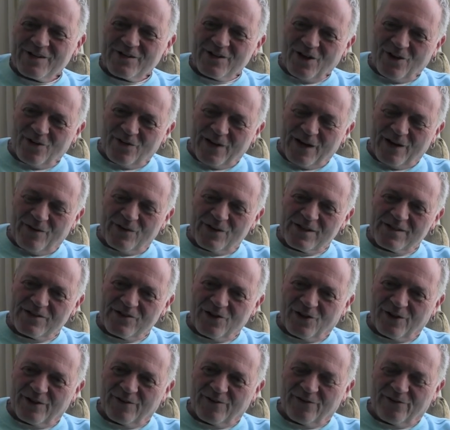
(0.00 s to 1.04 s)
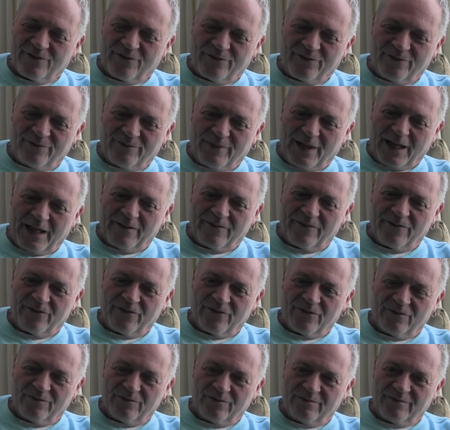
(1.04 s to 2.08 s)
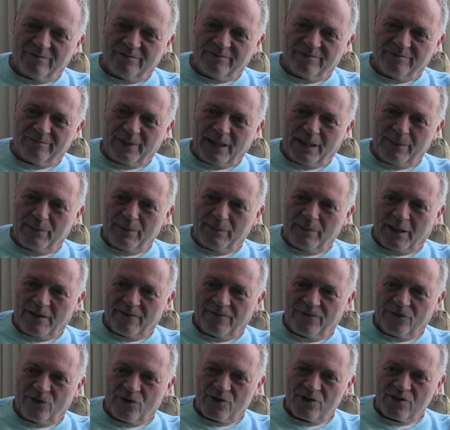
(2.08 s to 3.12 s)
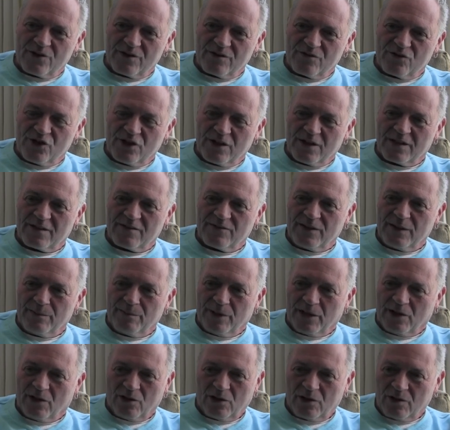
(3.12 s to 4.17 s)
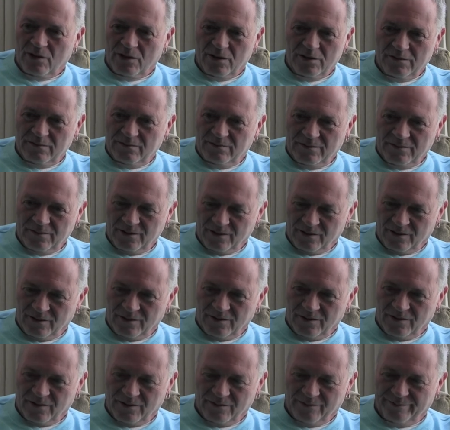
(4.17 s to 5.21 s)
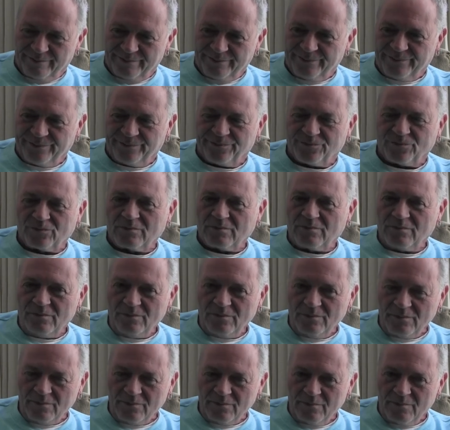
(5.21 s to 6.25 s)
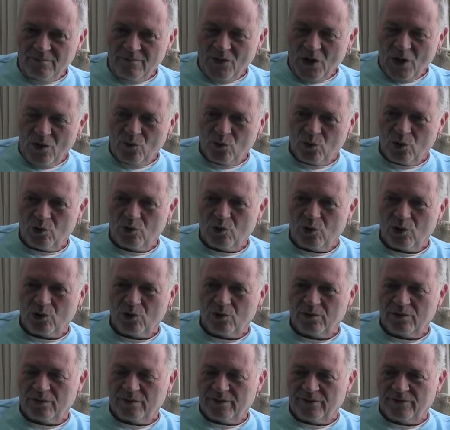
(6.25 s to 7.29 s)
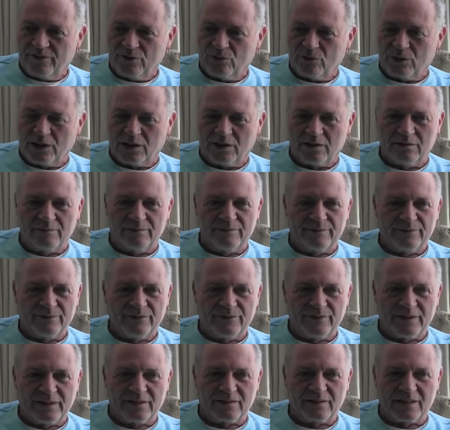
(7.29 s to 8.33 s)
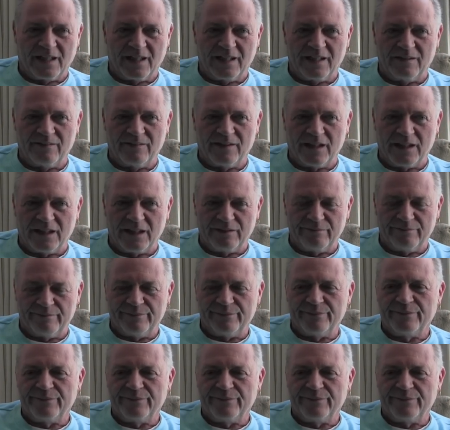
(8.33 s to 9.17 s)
so that was sort of my, maybe my first GSV miracle mm -hmm. mm-hmm. or woo woo, yeah. well, right. kind of thing.